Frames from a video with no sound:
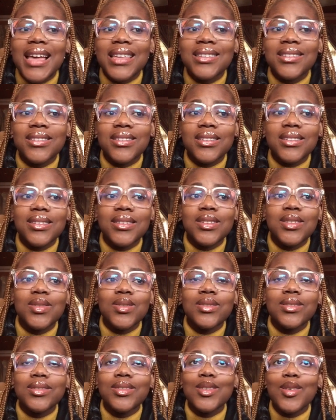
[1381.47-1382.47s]
access
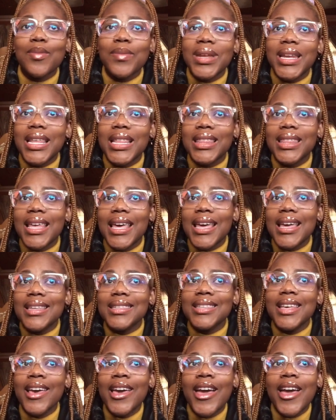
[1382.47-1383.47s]
to so many
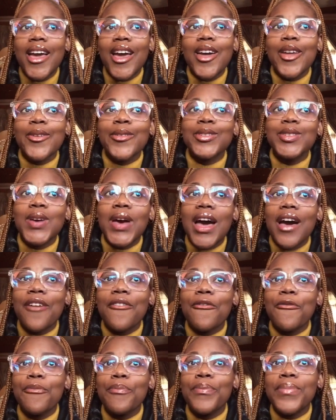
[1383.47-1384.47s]
things, and also
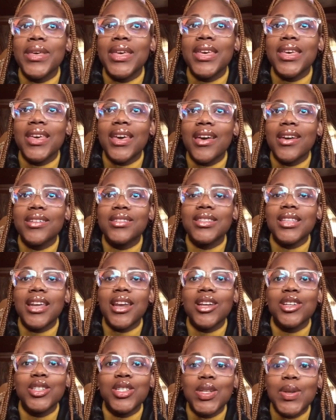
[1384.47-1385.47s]
have peers that
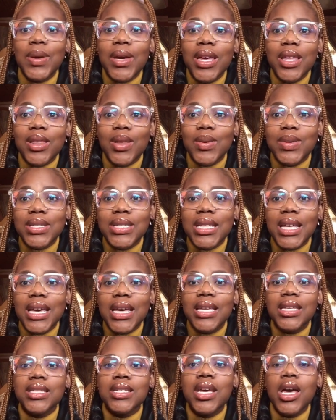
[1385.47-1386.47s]
are doing those
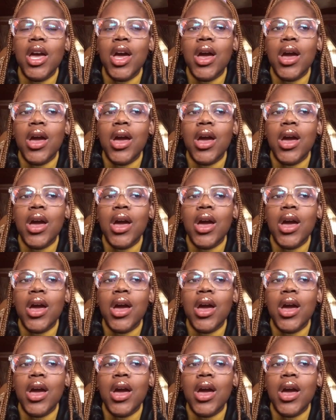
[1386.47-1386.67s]
things,